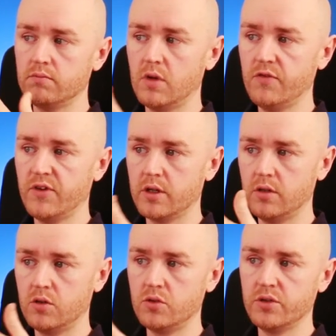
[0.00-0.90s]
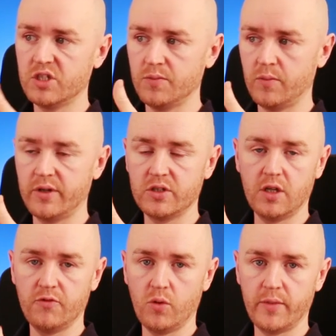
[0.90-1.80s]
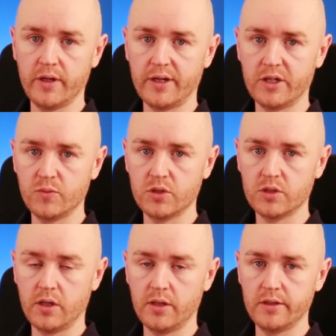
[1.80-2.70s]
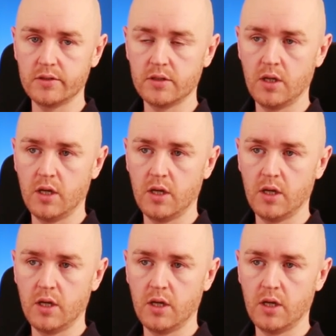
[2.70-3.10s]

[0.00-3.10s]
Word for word: if I can learn this about myself, what my attachment style is,